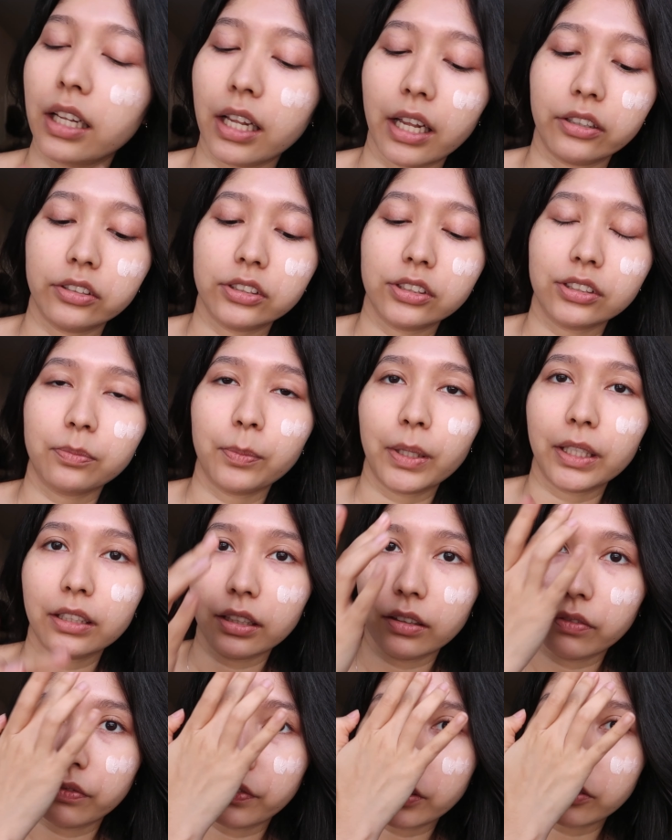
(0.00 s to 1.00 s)
I'll just
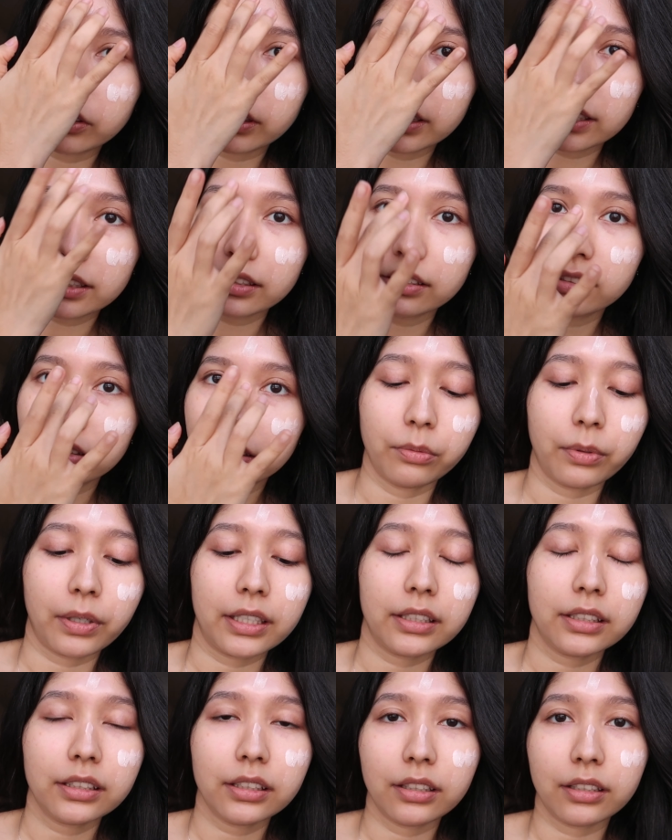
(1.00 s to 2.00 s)
mainly focus
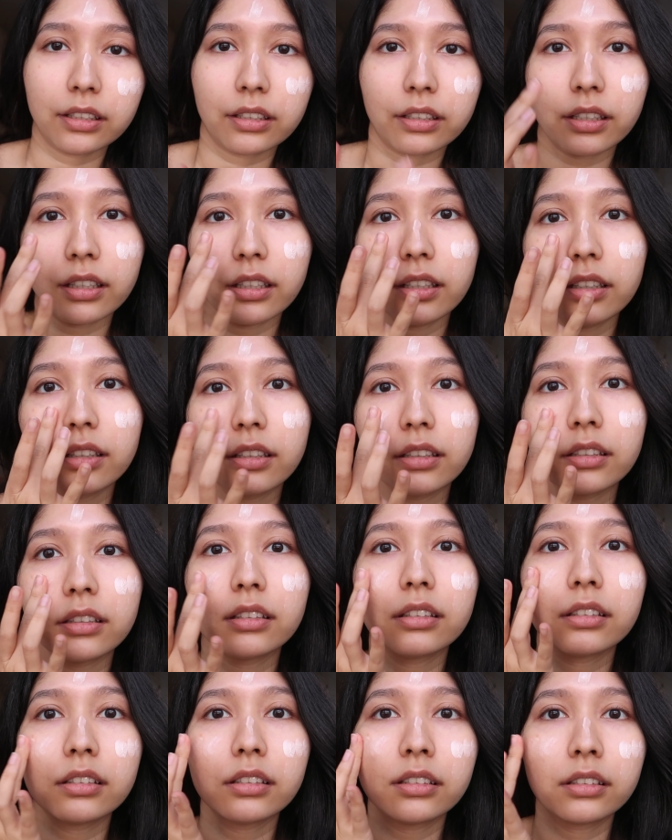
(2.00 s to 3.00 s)
right here,
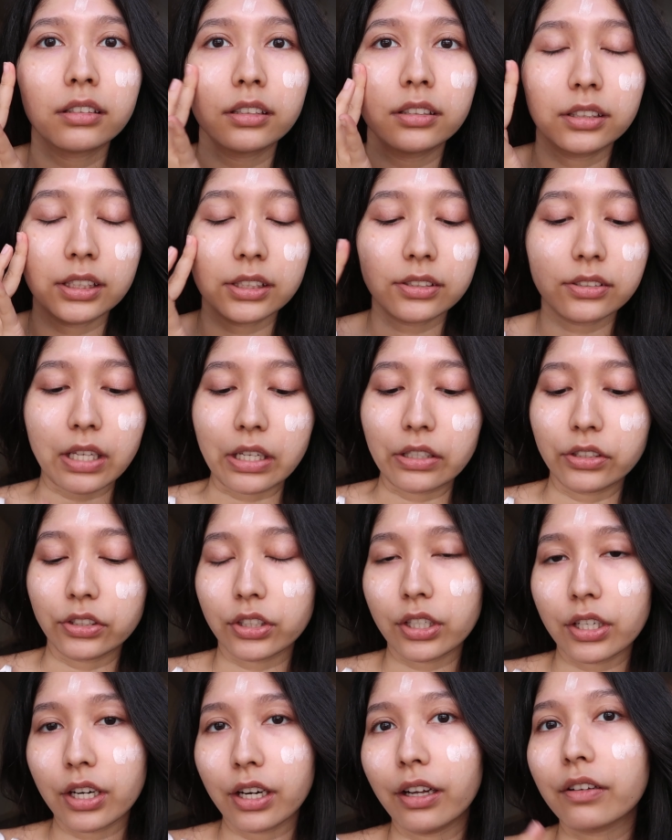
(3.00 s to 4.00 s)
the
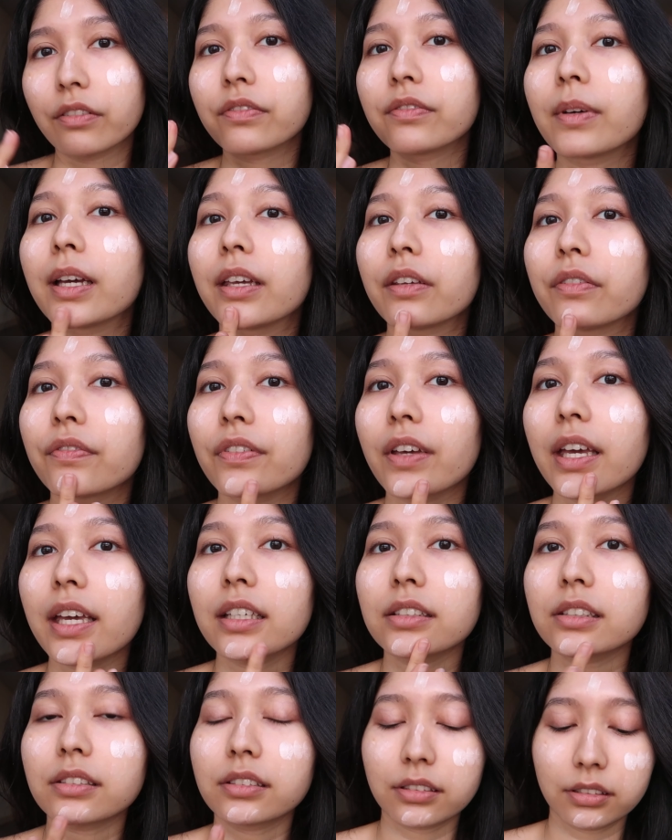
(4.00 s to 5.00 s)
center of my
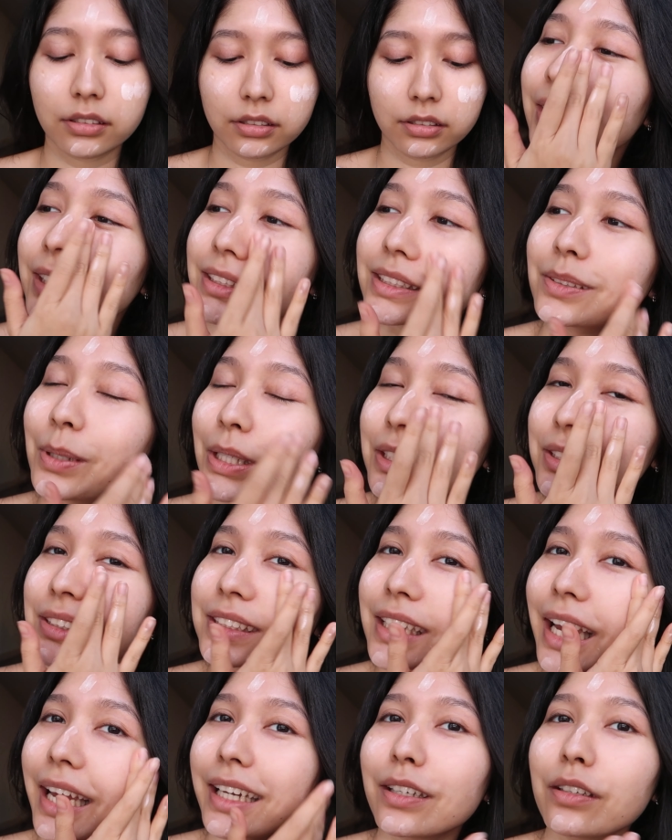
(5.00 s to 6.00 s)
face. It smells
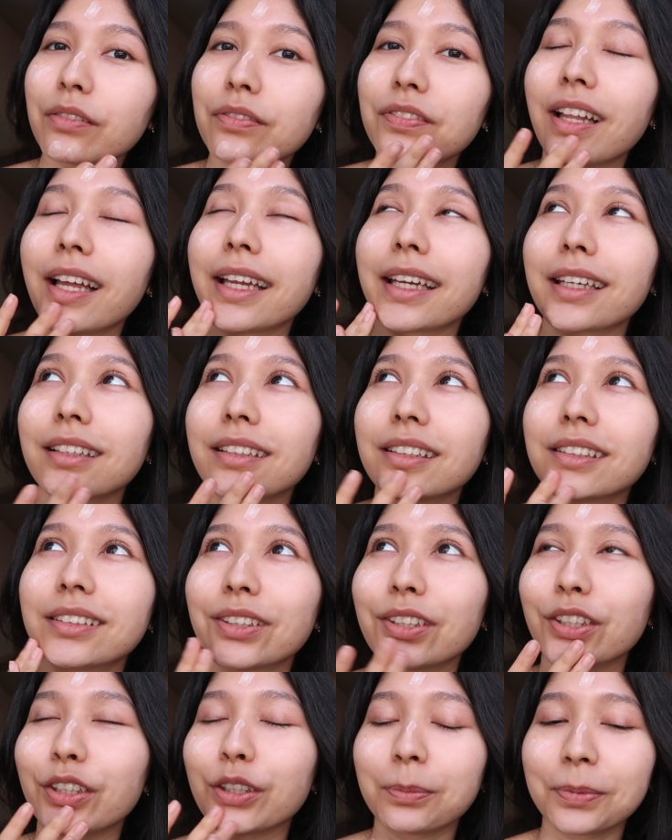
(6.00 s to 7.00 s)
kind of like
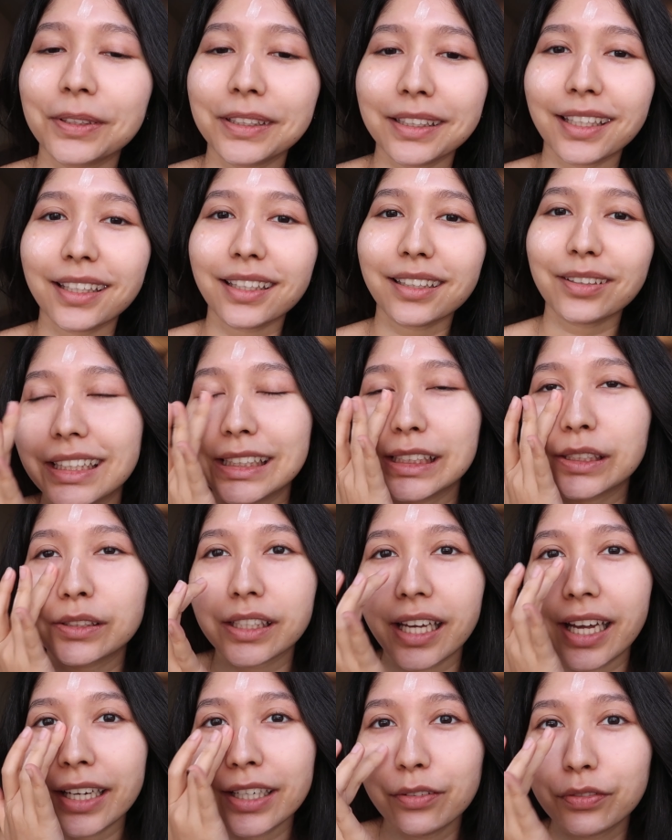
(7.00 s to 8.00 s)
herbally. It's
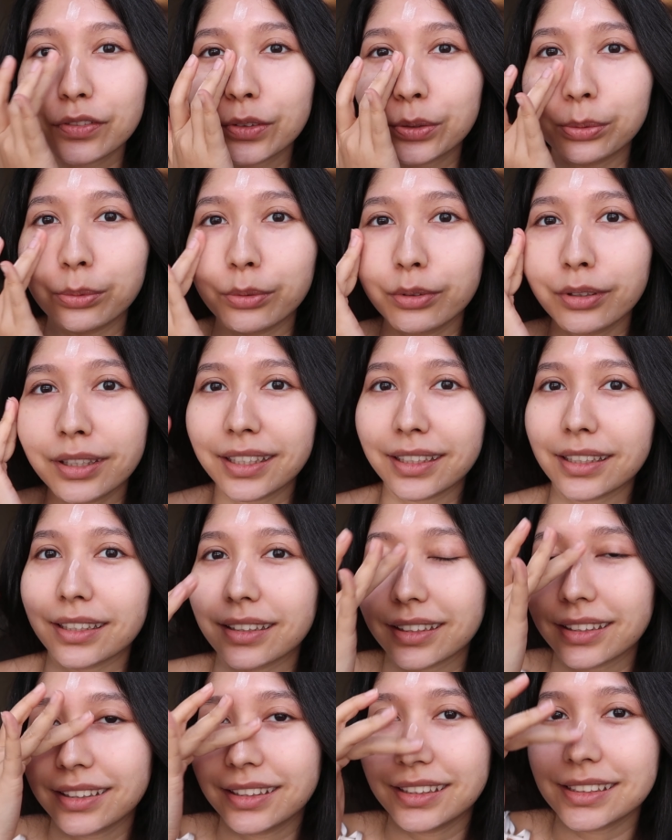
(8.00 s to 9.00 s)
kind of
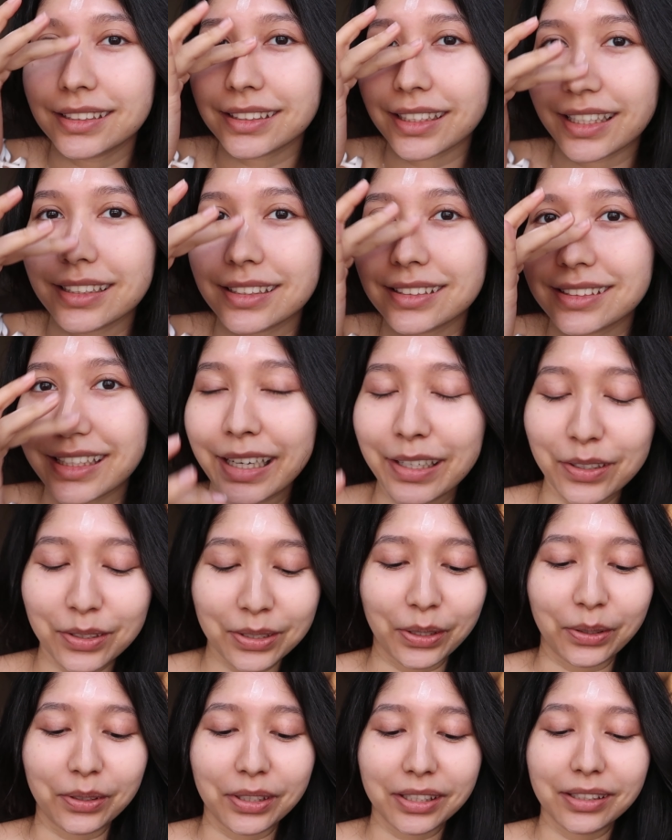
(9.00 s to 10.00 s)
cooling in a sense. I don't
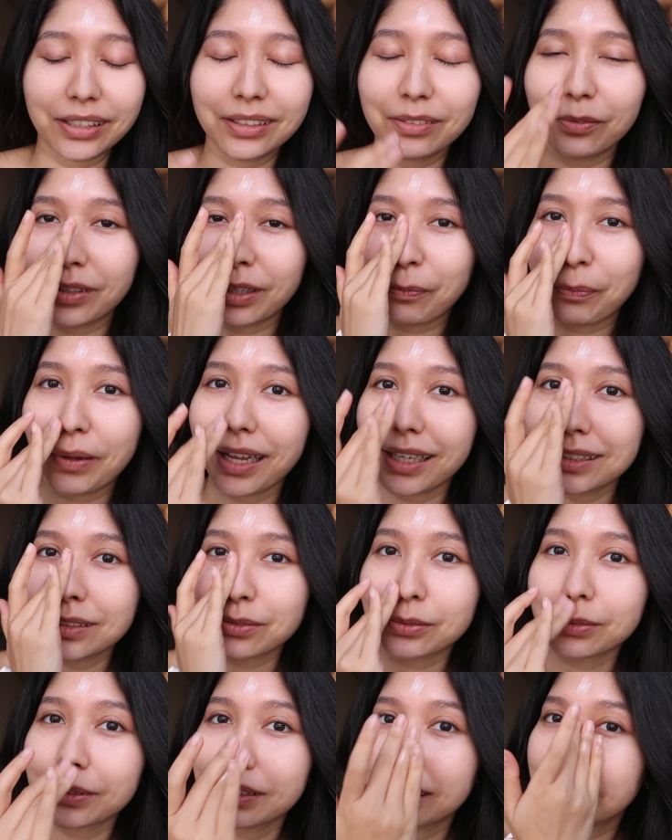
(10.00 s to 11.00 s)
know, it applies
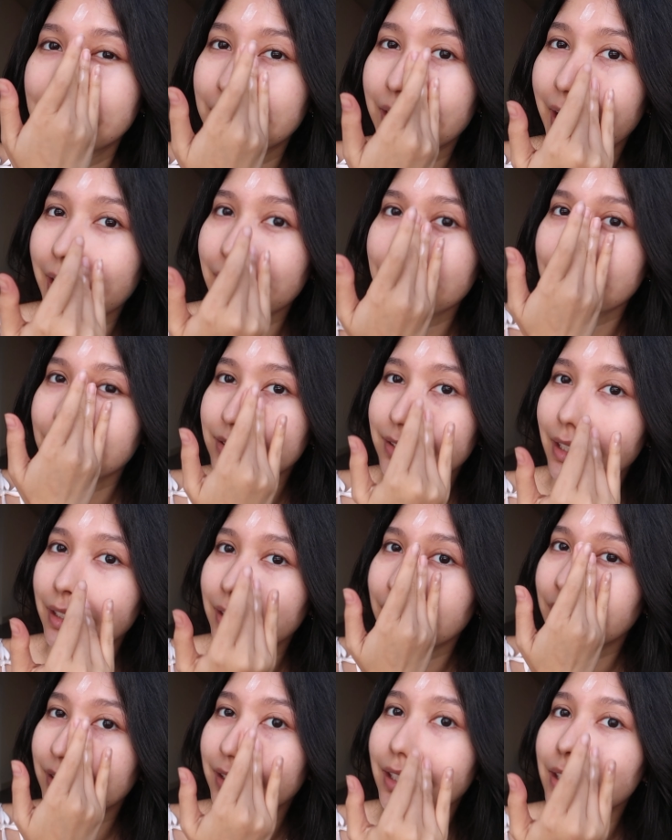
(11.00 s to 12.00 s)
really nice and
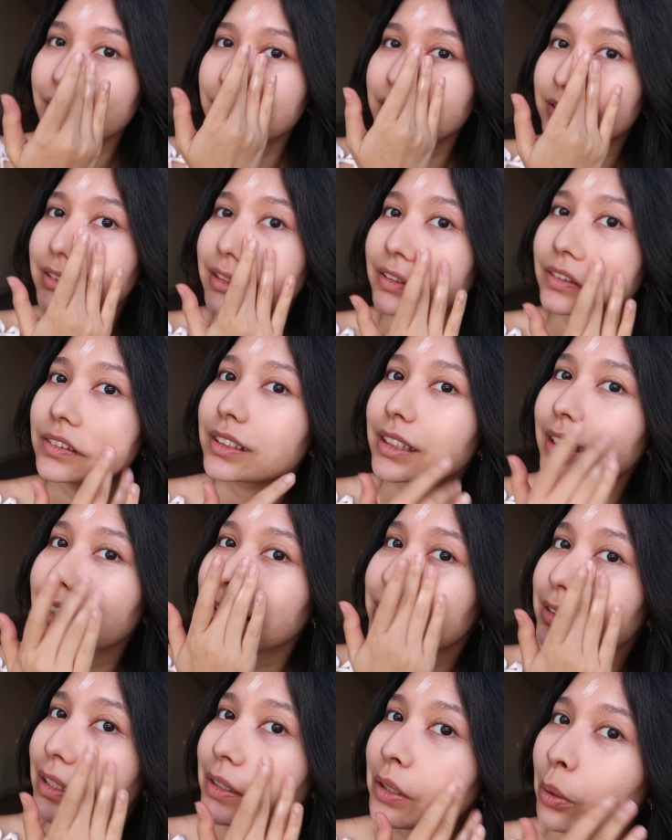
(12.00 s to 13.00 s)
it is
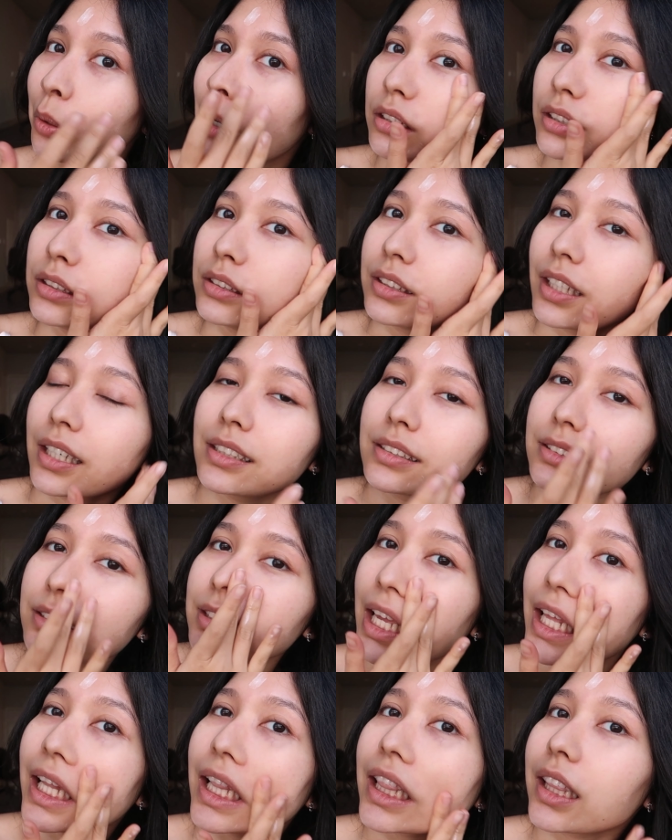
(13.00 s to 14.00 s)
silky, so it does
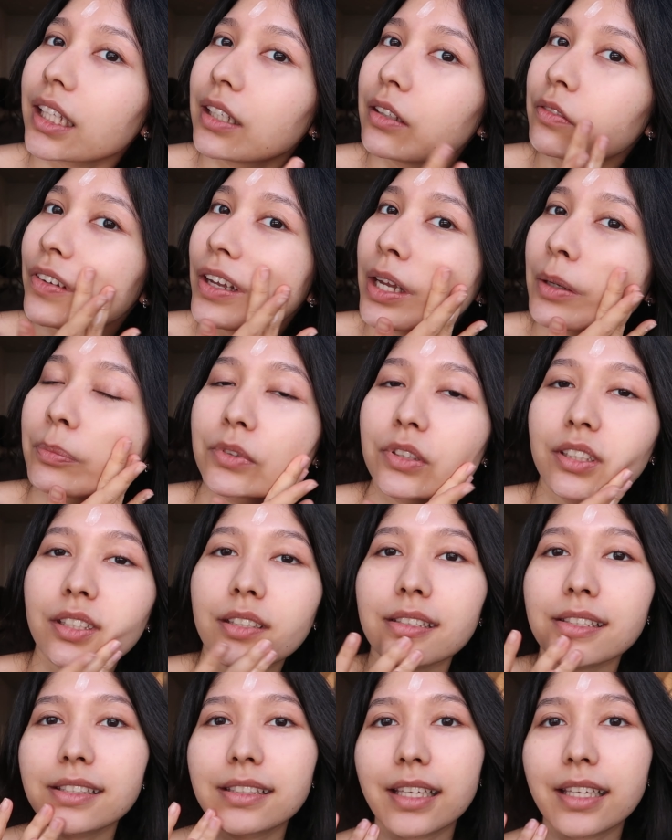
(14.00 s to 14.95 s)
live up to this